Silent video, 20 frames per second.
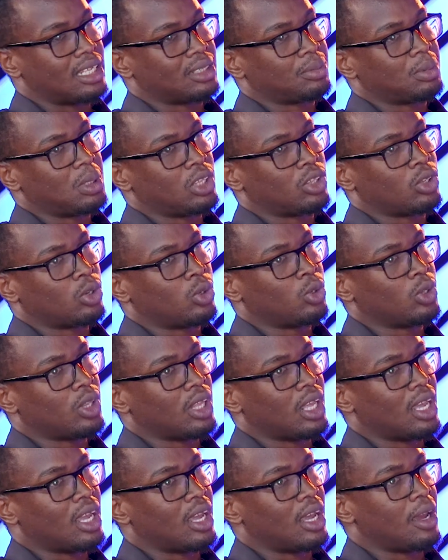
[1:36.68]
been through
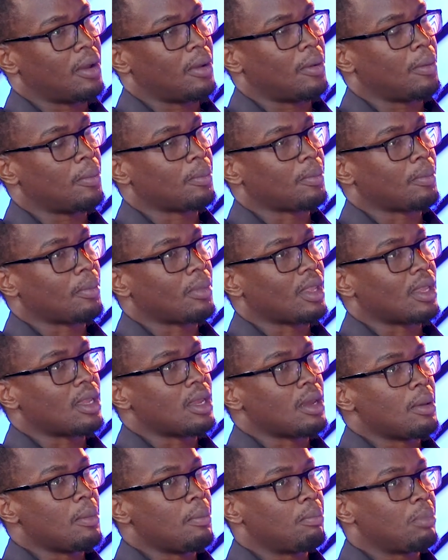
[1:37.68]
the
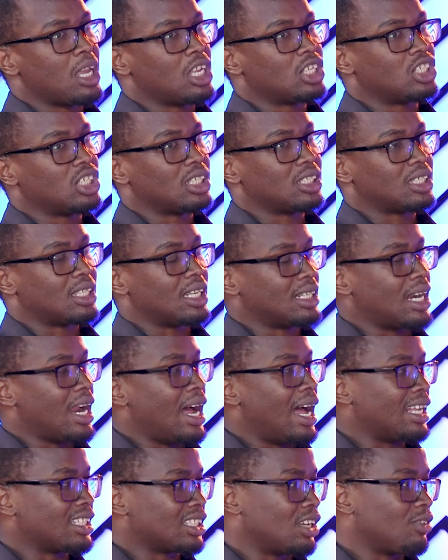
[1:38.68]
pages that are
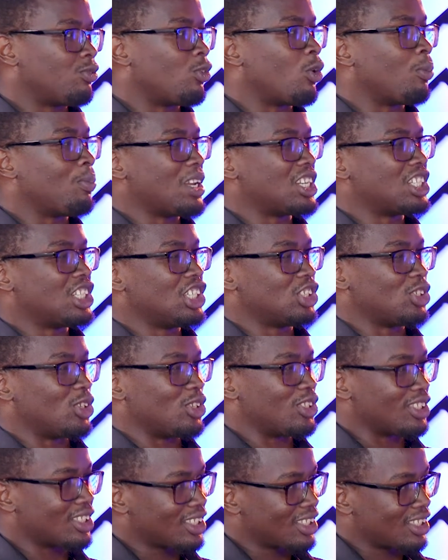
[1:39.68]
asking for petitions.
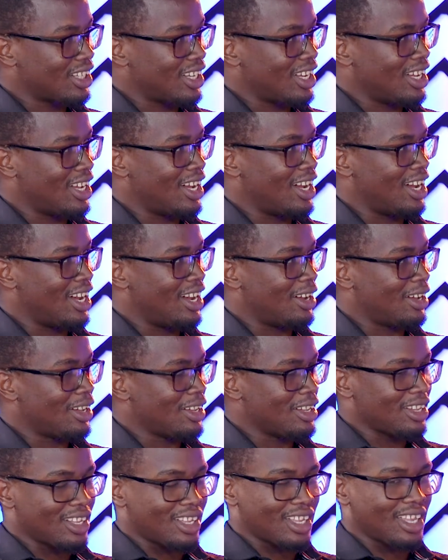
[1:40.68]

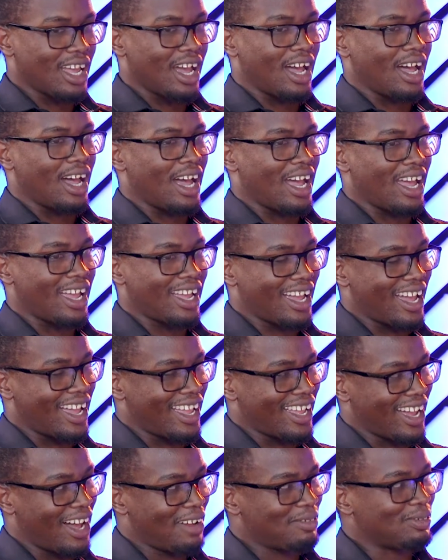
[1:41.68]
I
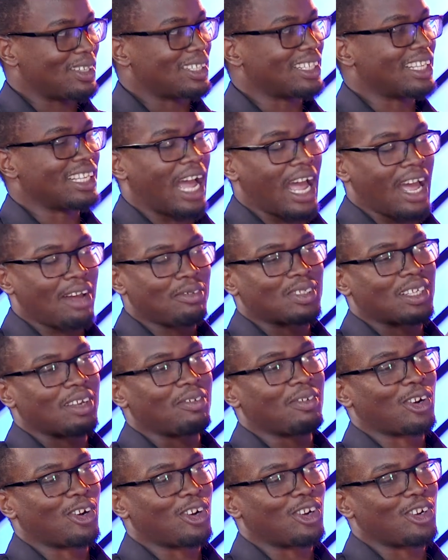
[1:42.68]
have
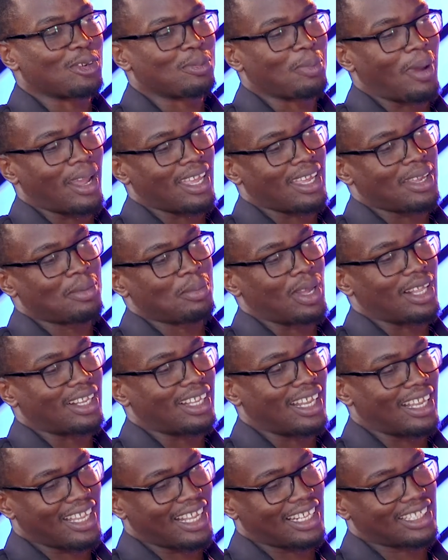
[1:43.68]
several on my email,
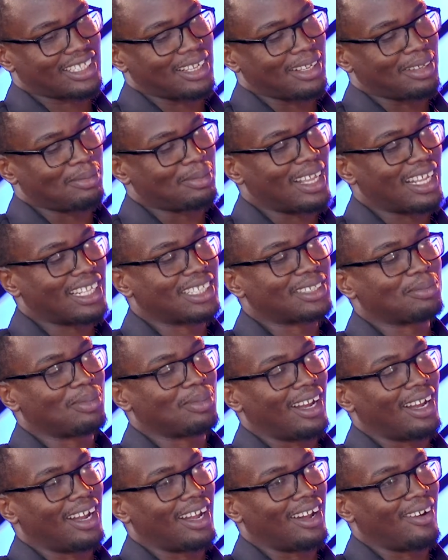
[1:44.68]
and that's
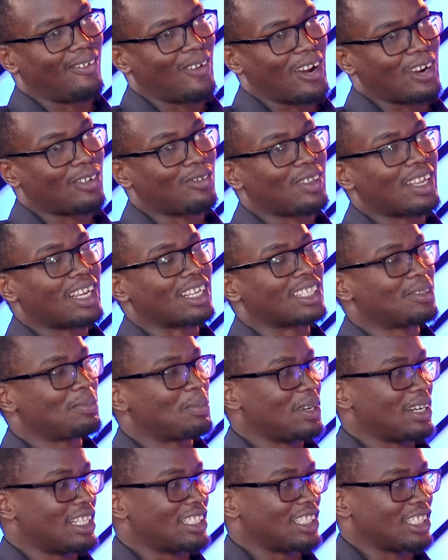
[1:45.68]
one of the
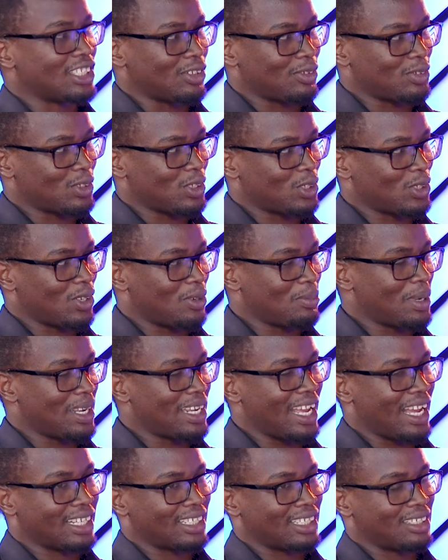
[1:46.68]
experiences of social
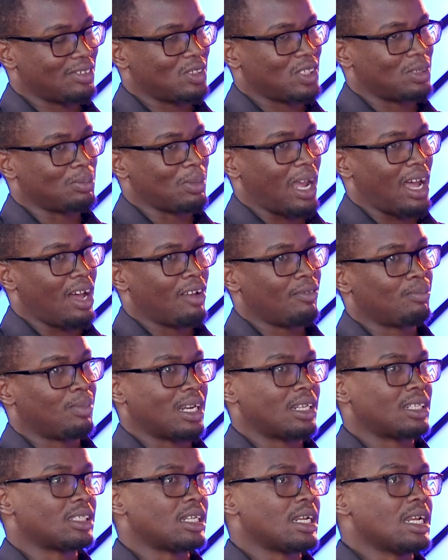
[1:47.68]
media activism I have. But
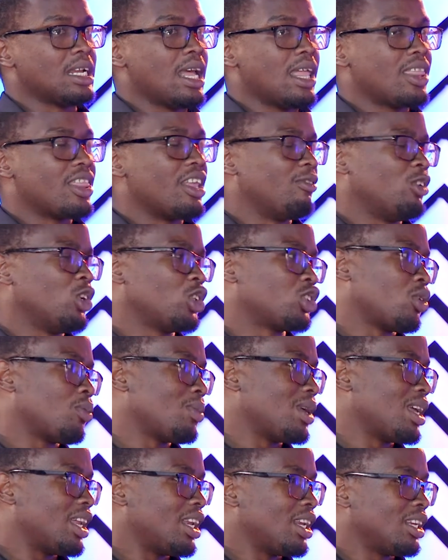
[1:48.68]
there have also
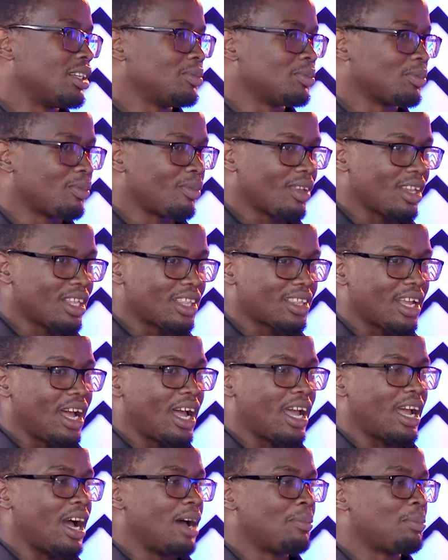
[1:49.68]
been,
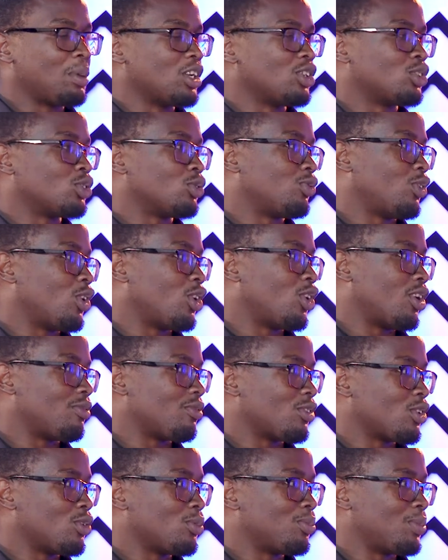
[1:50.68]
I happen to follow a
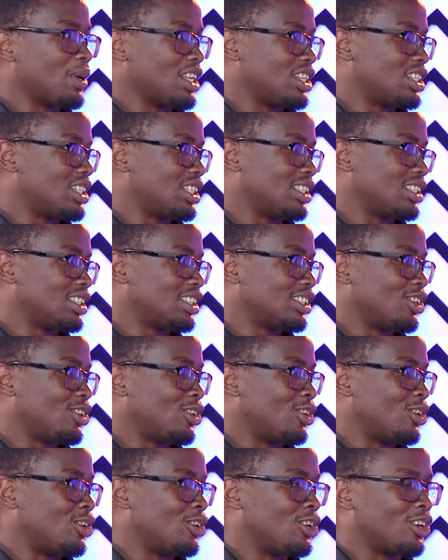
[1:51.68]
few pages
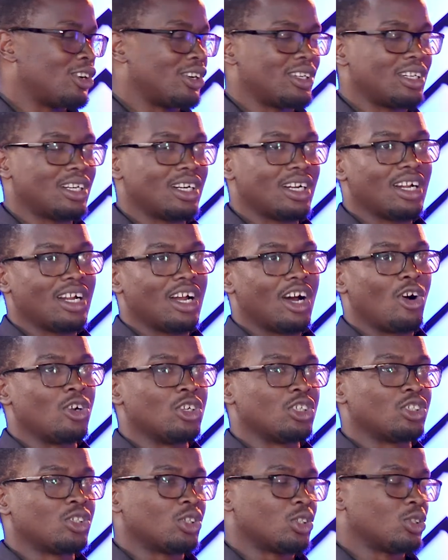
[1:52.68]
or on
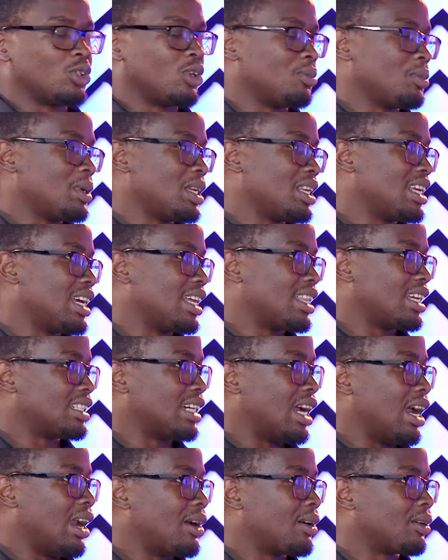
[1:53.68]
social media that
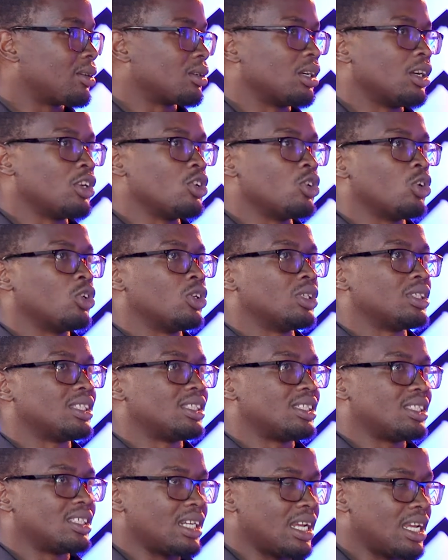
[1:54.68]
are, you know,
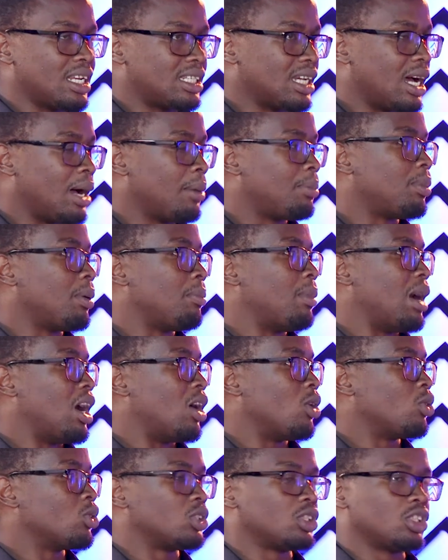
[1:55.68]
straight up
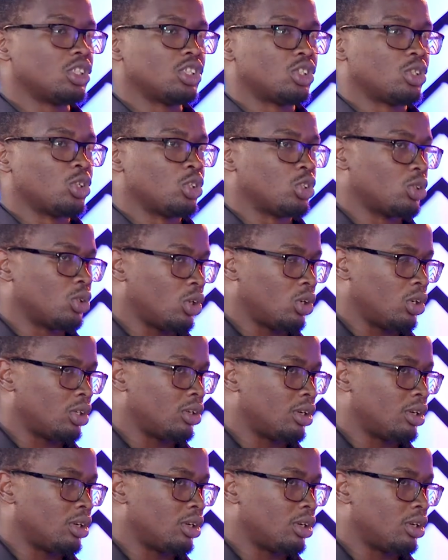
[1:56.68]
about social